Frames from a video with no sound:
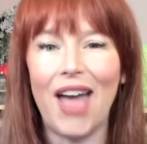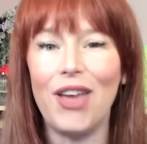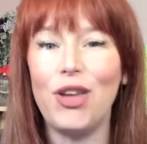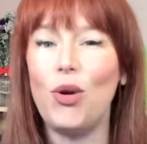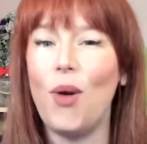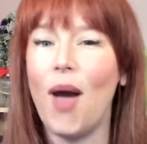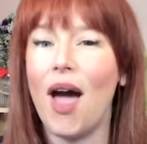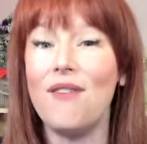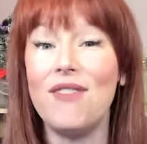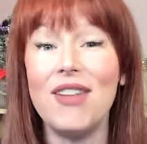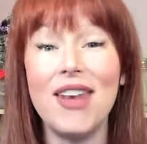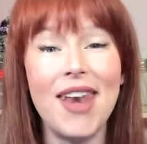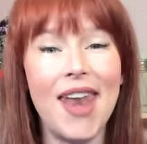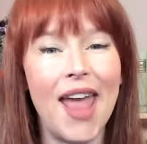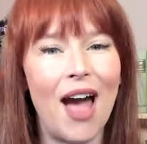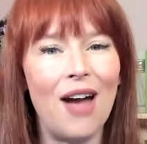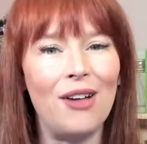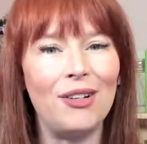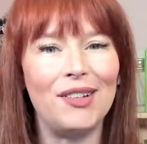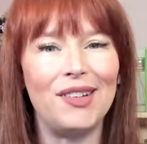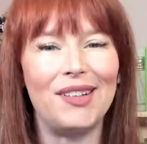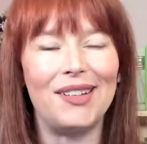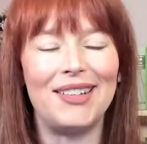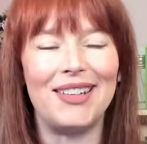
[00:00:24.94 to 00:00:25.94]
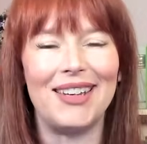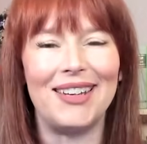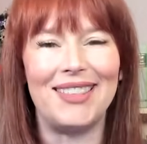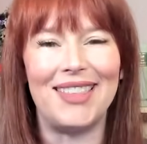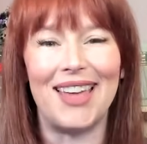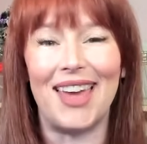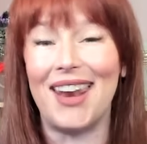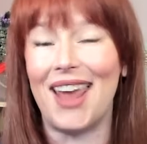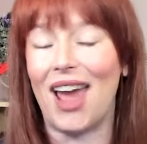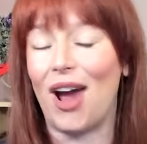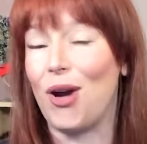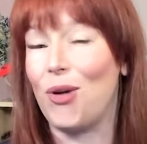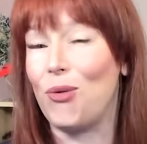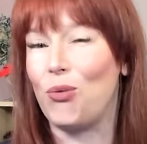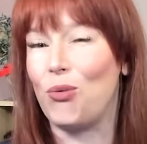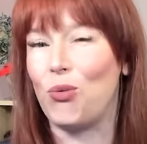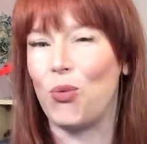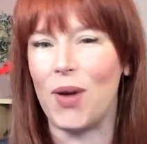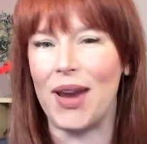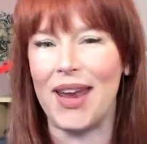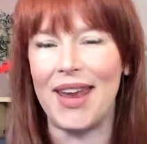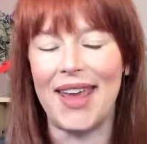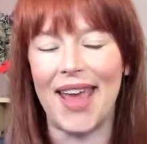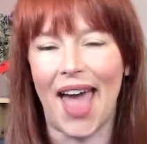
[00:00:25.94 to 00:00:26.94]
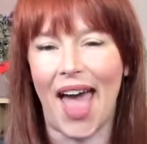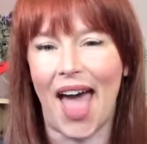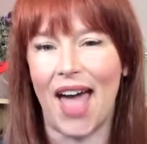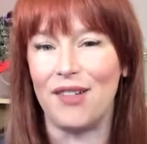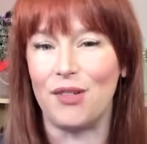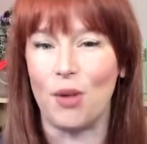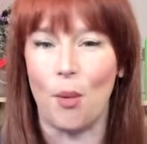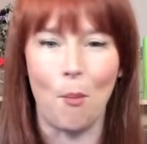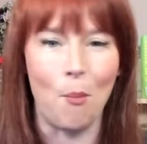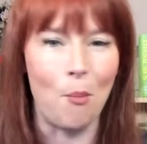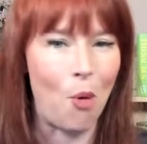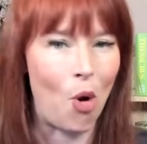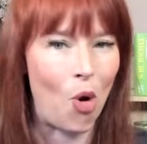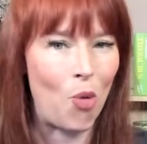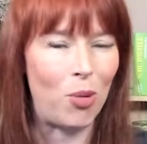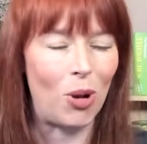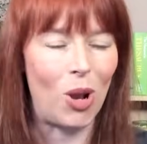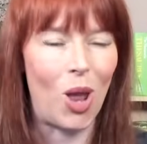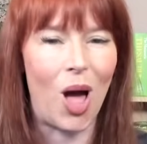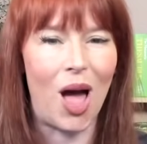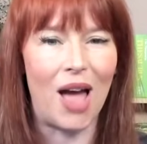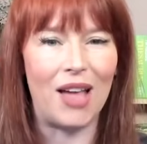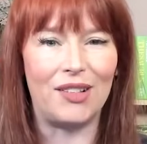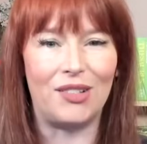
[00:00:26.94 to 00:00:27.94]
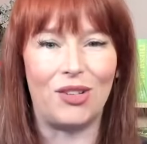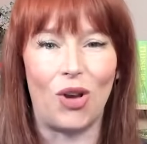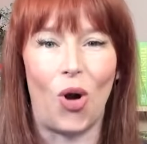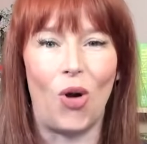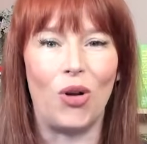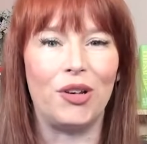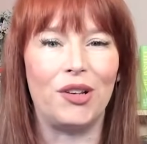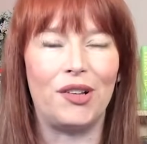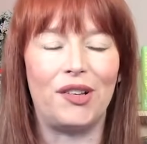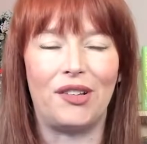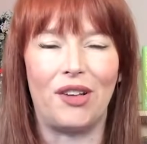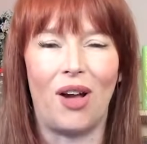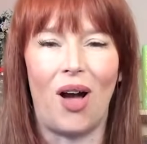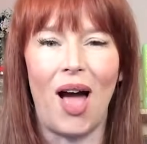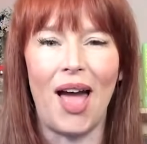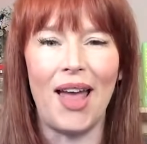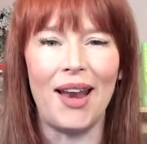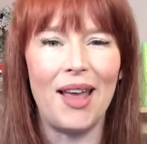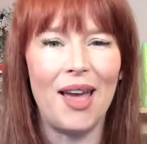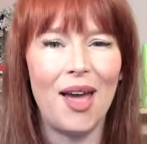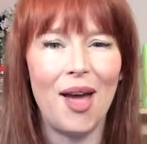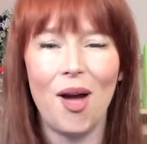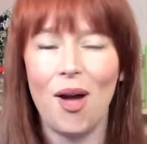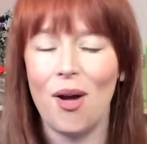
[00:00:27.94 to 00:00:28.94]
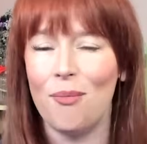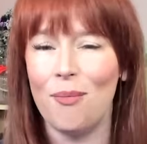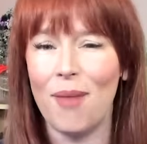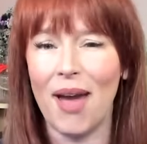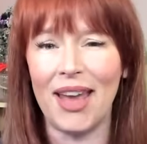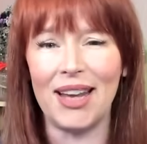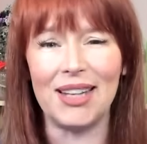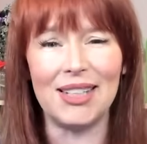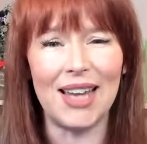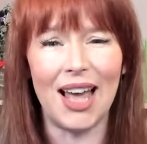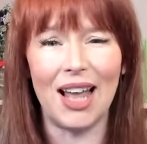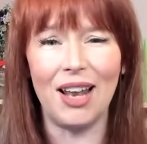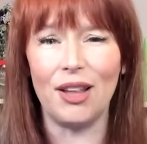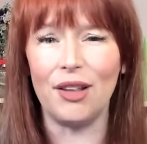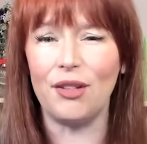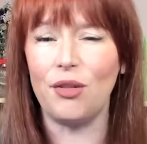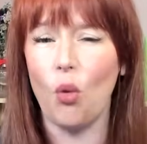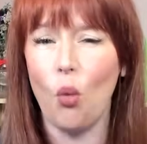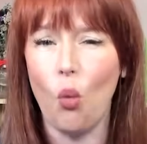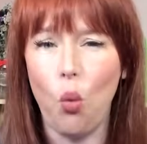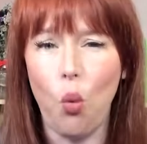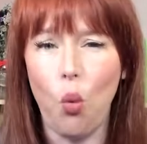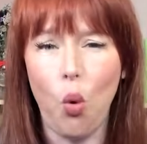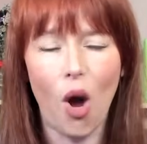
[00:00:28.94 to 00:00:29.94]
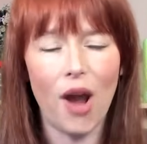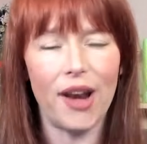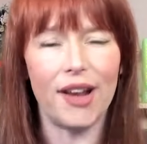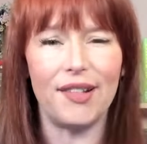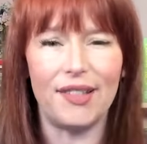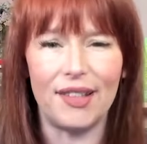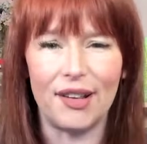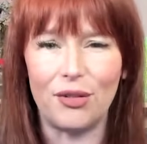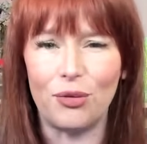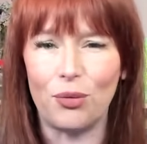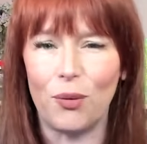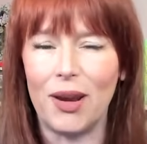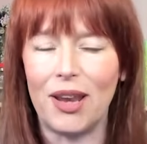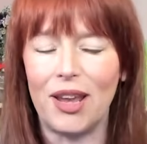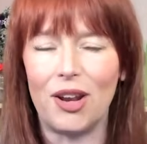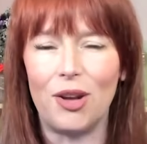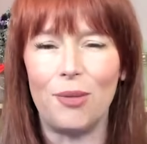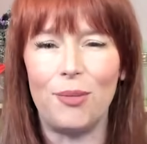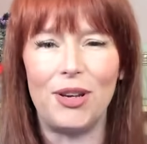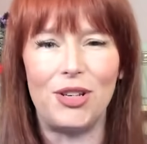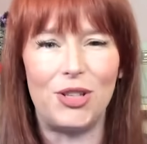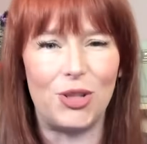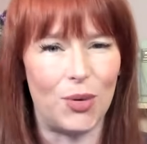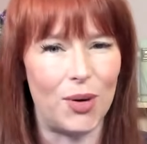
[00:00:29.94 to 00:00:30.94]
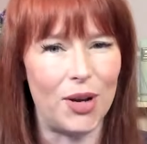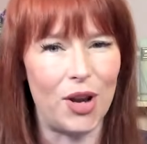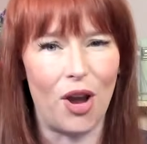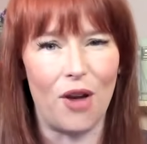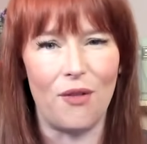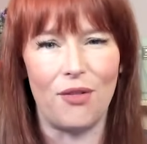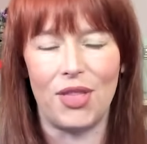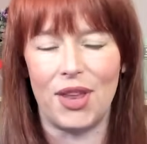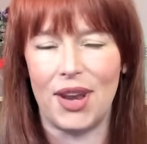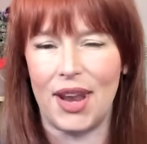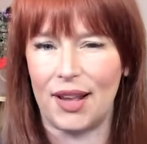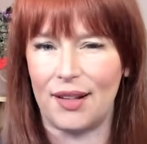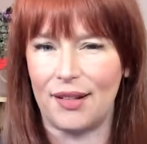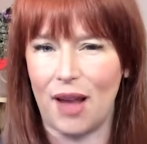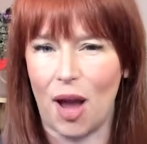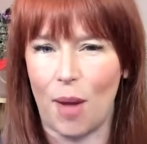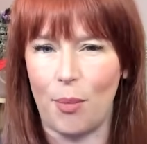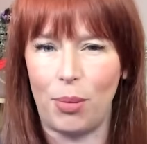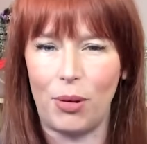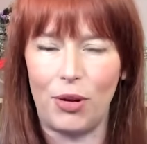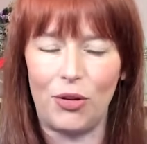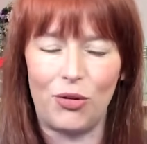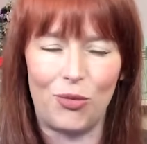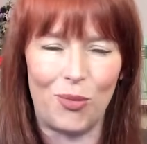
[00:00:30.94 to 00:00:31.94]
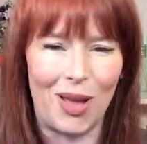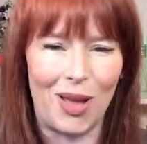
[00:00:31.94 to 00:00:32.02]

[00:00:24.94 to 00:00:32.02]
You have announced that a rig has mobilised on site. Mate, tell us, what is this rig going to be doing over the next couple of